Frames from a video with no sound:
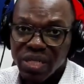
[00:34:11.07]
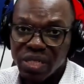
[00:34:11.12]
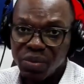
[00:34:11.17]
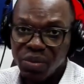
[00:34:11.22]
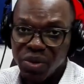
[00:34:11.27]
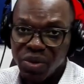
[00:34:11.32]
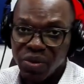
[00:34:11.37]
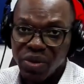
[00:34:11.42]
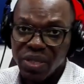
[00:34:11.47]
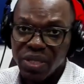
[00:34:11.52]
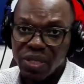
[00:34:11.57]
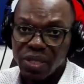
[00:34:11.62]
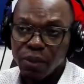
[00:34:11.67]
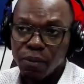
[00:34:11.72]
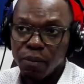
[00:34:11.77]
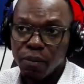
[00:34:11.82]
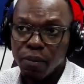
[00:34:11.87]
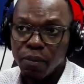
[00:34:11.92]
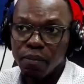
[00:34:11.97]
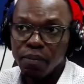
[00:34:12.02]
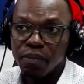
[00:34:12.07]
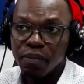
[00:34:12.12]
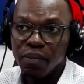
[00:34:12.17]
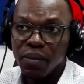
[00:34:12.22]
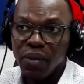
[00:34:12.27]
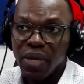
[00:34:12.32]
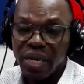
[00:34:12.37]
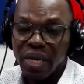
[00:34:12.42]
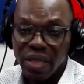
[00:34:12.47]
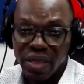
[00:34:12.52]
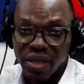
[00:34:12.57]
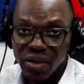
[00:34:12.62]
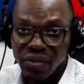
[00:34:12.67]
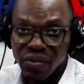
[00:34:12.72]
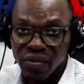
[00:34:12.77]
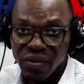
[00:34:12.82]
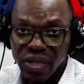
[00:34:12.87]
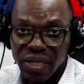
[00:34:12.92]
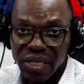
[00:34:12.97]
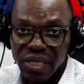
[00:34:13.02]
experience in the
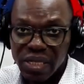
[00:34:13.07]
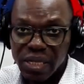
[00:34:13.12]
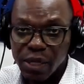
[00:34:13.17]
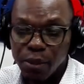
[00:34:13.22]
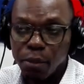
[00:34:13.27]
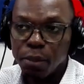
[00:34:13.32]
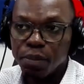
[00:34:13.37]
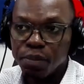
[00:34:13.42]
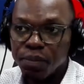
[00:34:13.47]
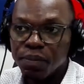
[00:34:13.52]
university.